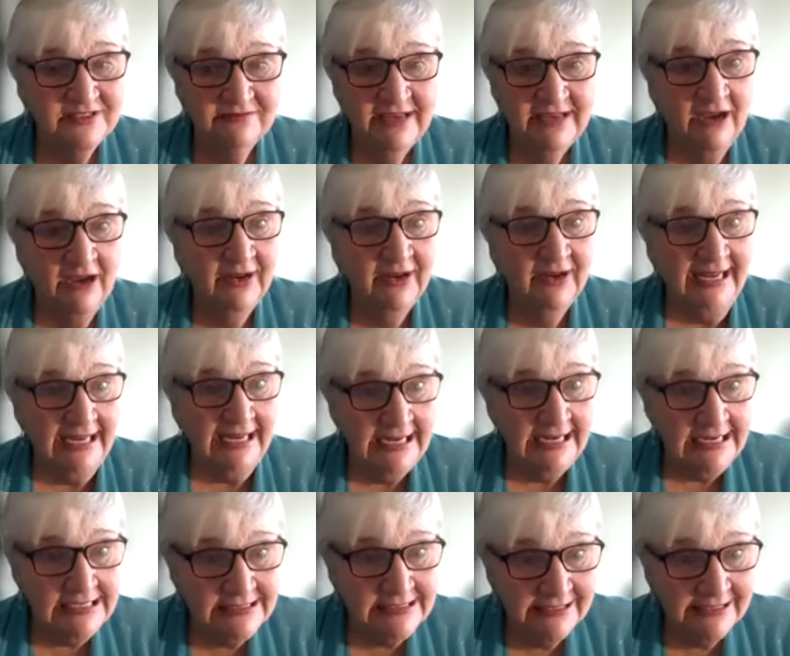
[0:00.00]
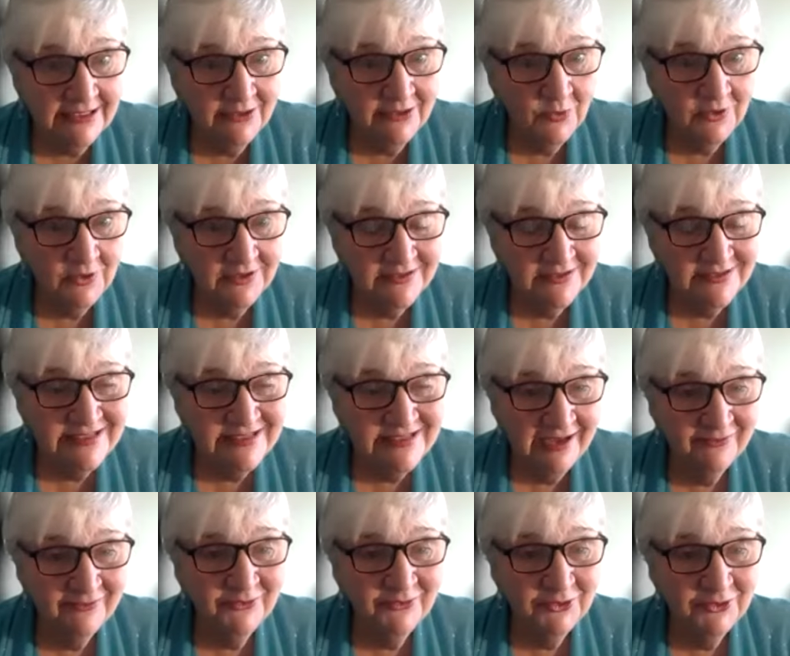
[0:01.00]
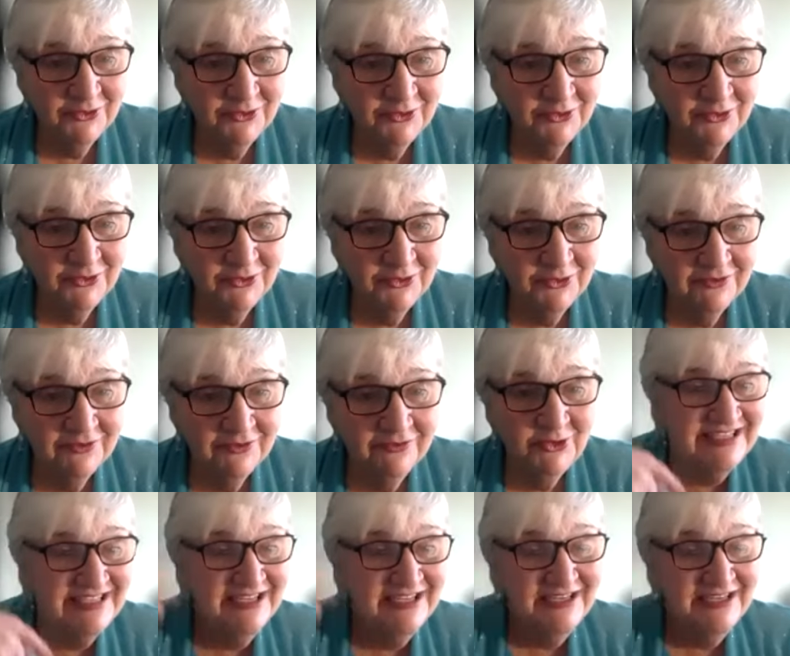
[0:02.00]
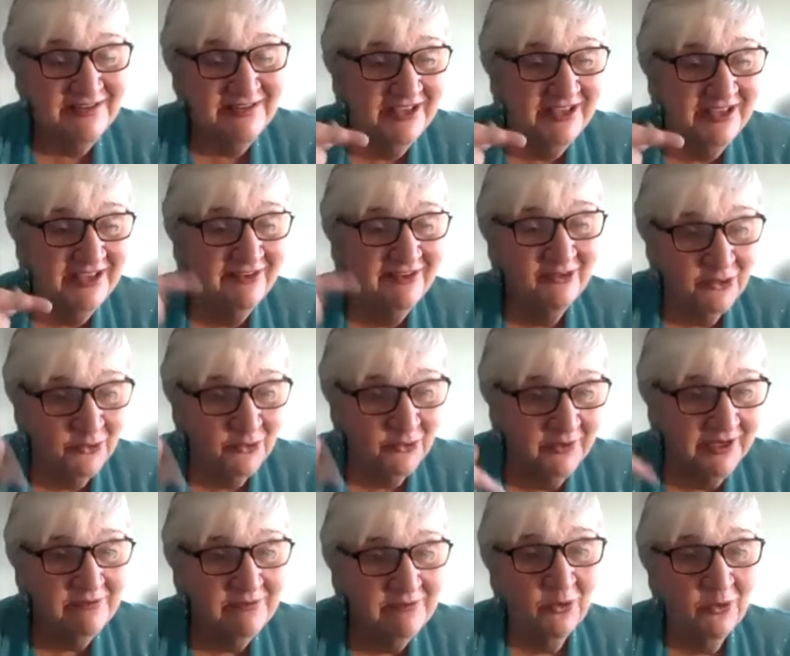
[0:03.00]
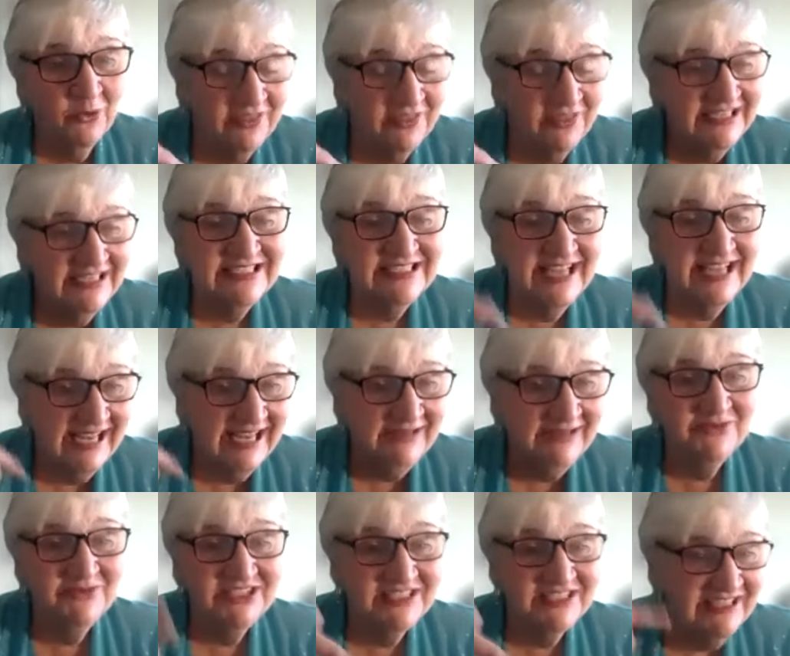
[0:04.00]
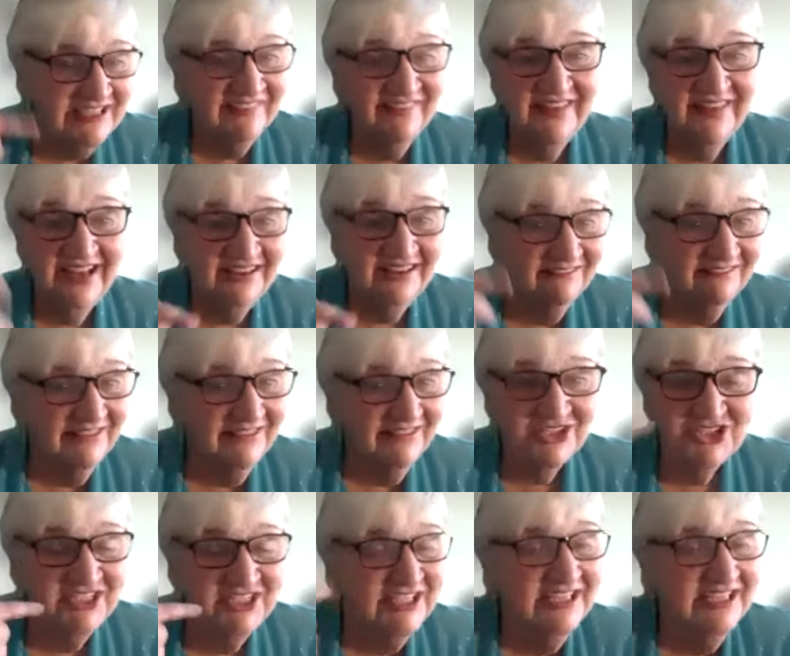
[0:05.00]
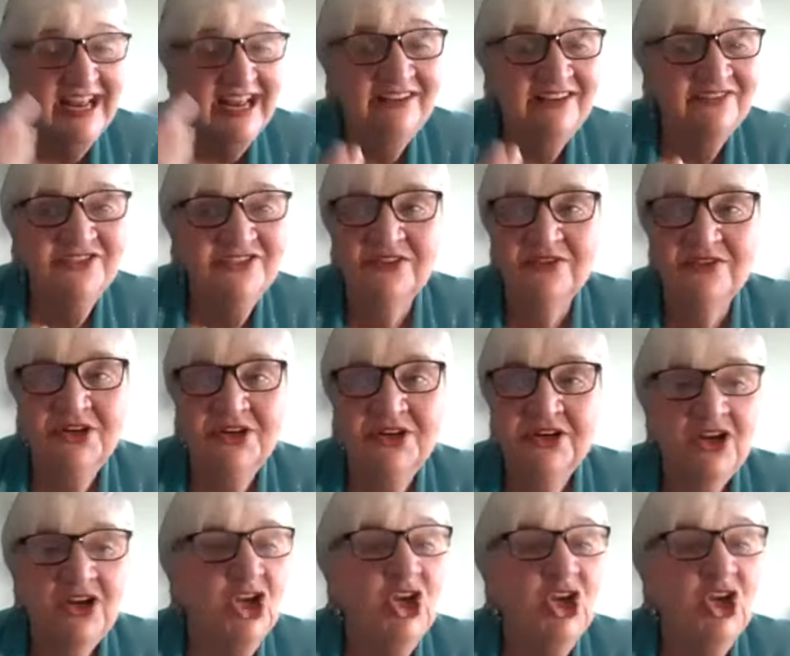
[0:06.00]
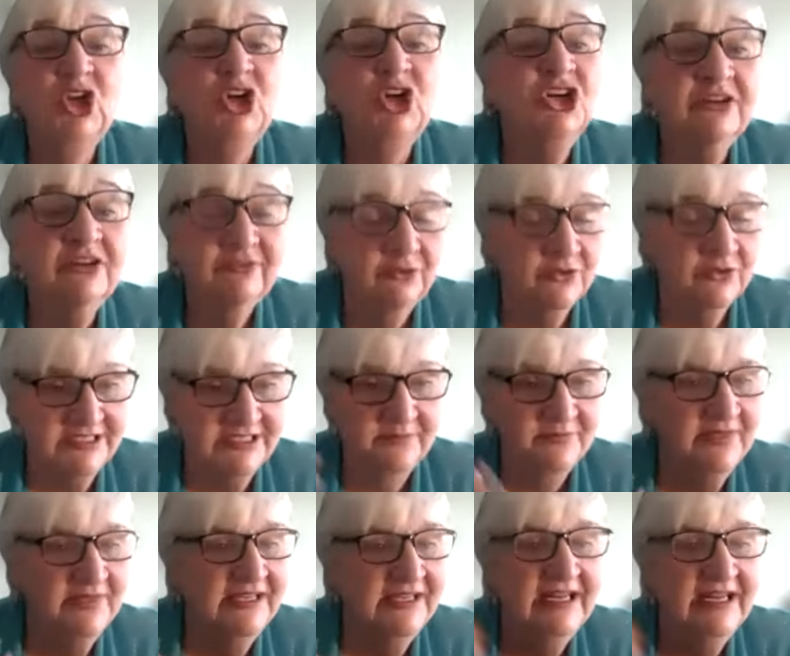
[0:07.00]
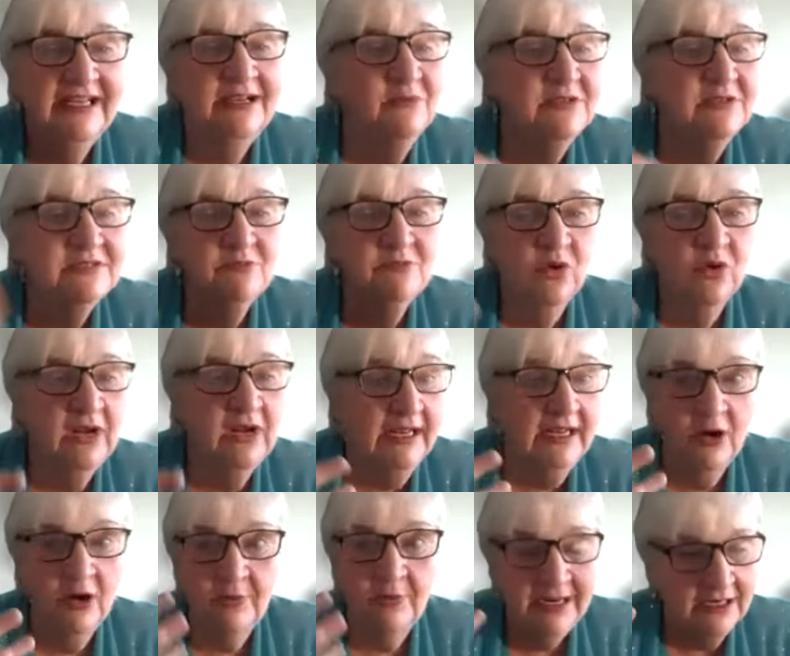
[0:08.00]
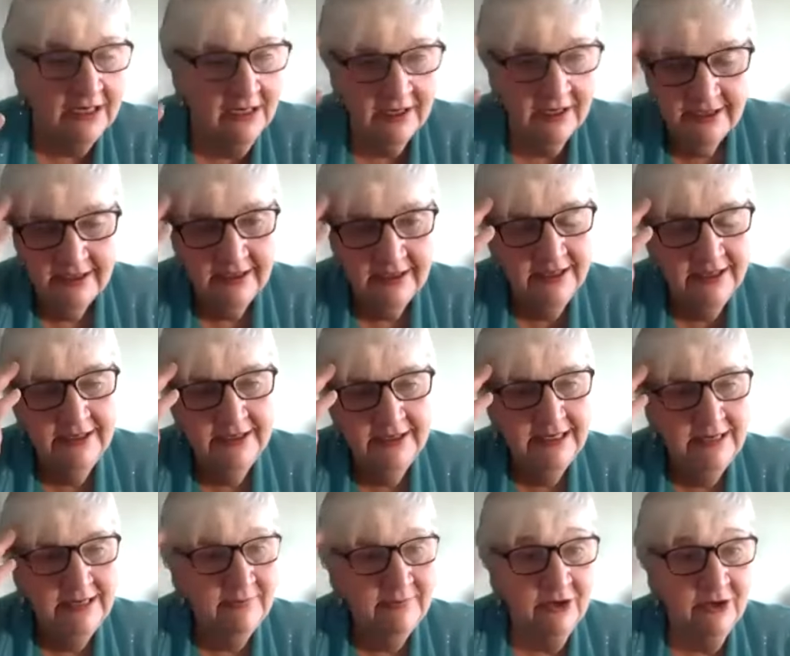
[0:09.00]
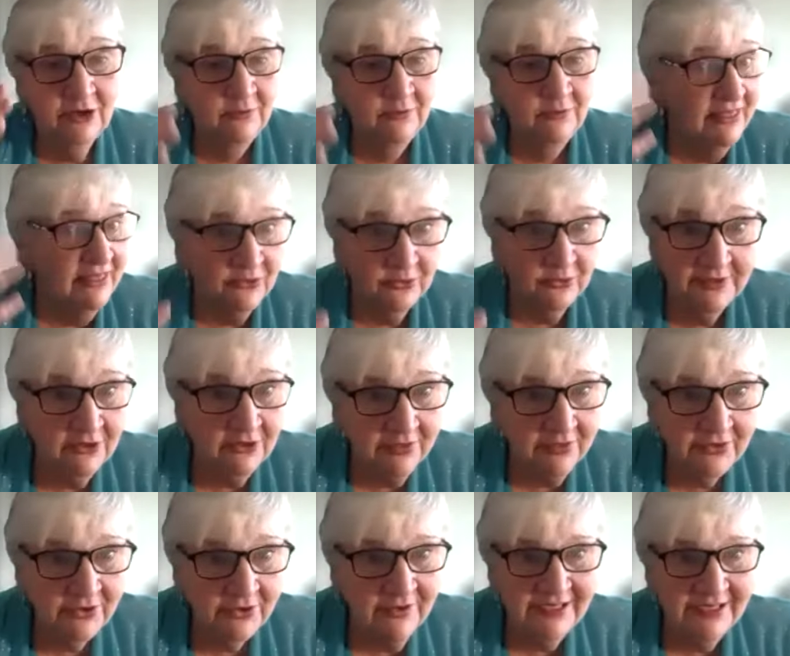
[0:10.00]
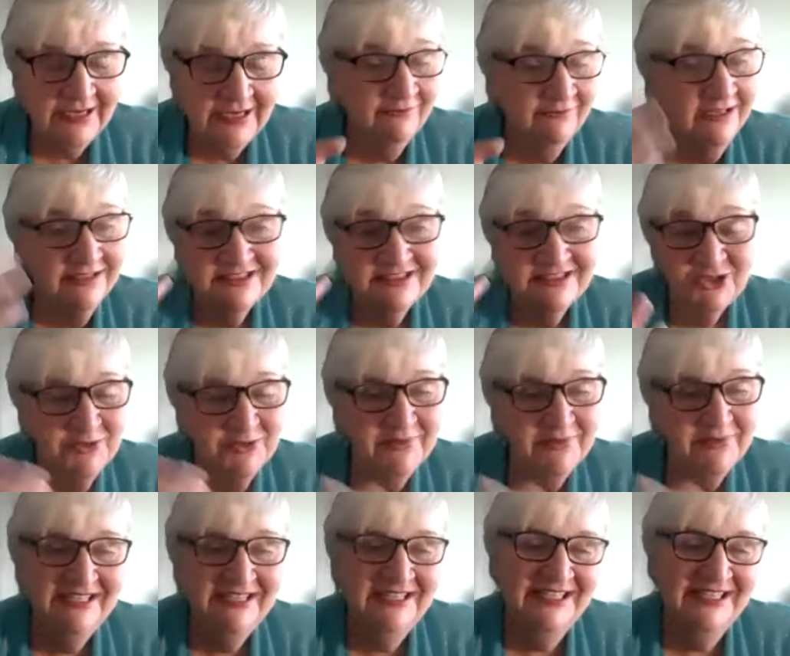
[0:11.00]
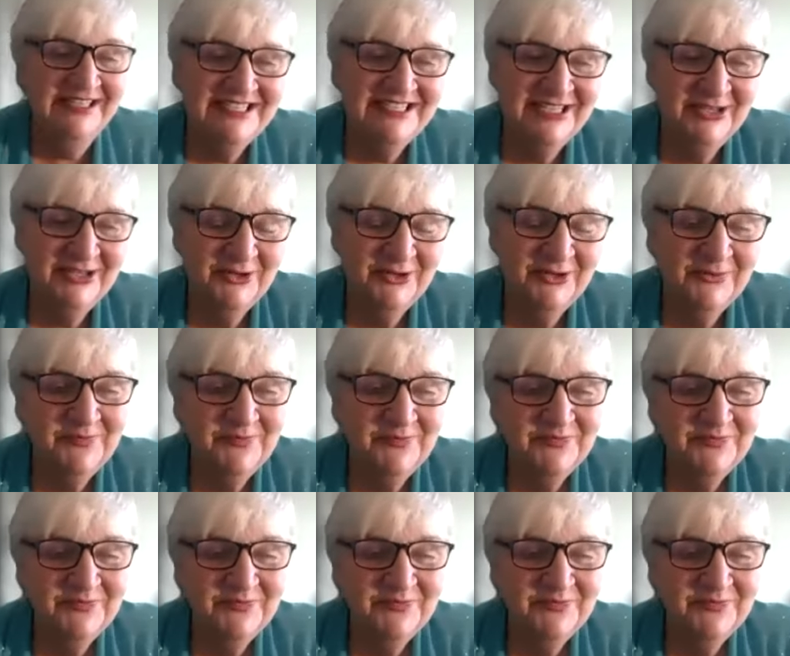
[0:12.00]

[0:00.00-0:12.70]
how easy it was after a few days that 3 more things came just like that she didn't have to look for something. Like it was more like, oh my God, am I going to write 3 or 30? I've got such a big list here.